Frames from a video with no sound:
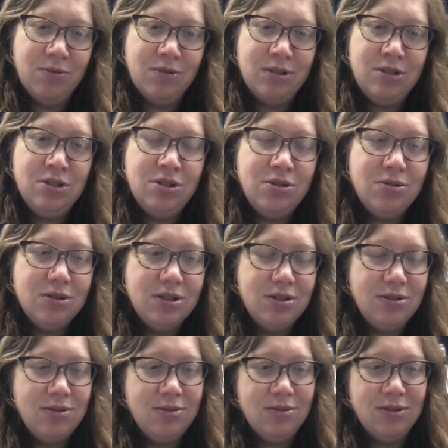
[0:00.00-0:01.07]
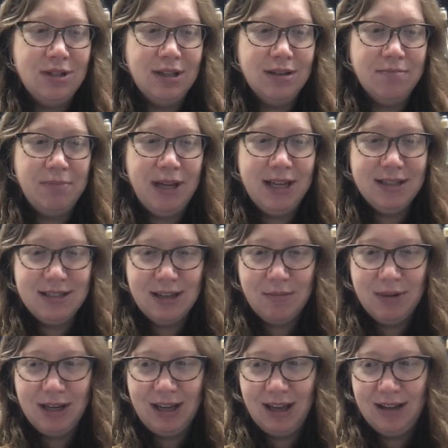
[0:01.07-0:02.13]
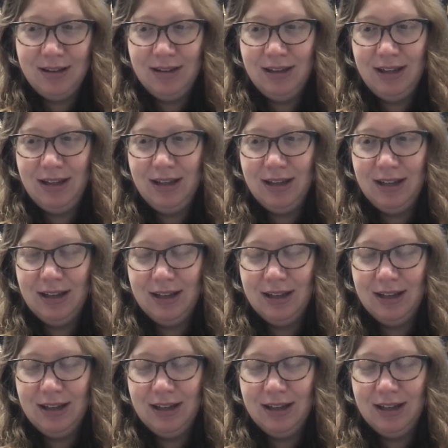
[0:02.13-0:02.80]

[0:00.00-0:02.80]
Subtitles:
due to the pandemic and the